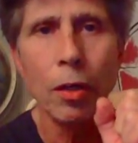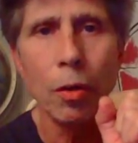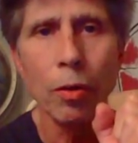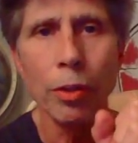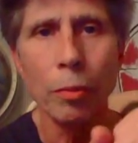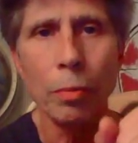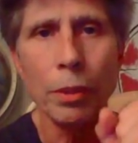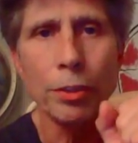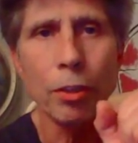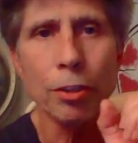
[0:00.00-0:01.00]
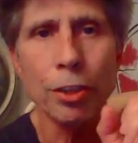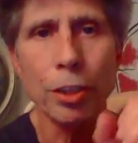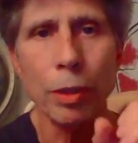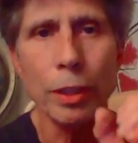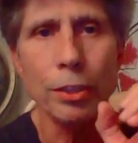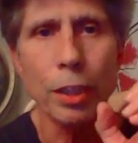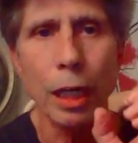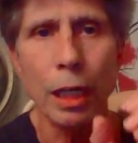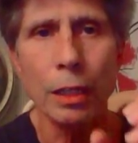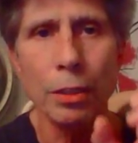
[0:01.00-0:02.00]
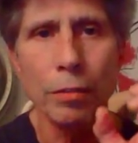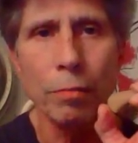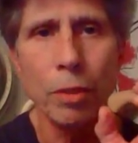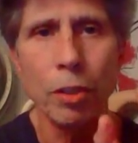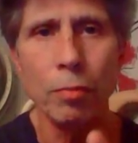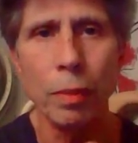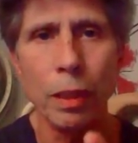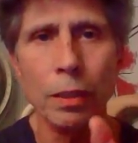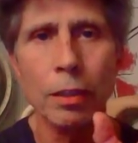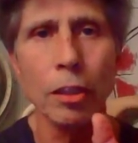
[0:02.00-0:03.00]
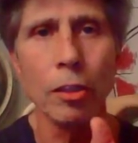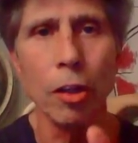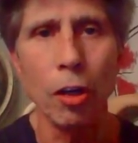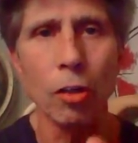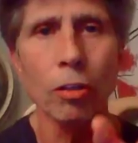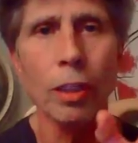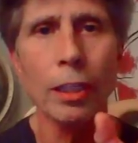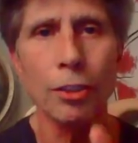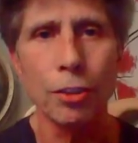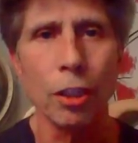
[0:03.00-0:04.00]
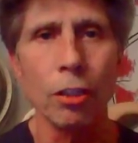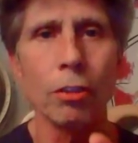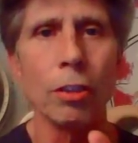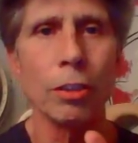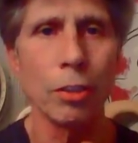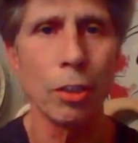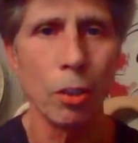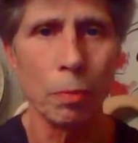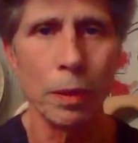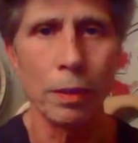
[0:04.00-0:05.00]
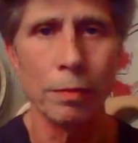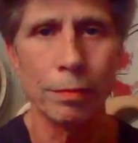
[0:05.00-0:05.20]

or they'll start showing signs of movement the longer that shutter is open.